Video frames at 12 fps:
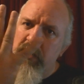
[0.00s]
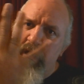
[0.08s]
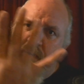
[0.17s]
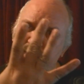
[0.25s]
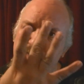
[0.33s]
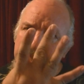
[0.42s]

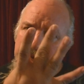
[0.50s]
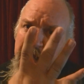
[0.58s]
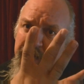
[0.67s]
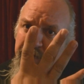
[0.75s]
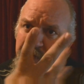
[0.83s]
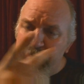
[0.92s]
I've
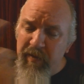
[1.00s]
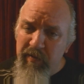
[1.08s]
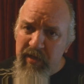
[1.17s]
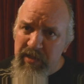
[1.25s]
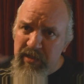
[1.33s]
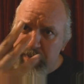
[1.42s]
now
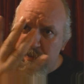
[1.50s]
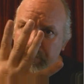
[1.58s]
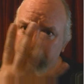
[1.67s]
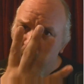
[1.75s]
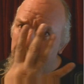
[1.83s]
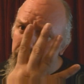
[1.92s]
reviewed. This is my
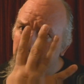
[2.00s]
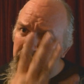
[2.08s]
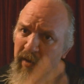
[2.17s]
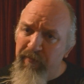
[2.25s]
fourth one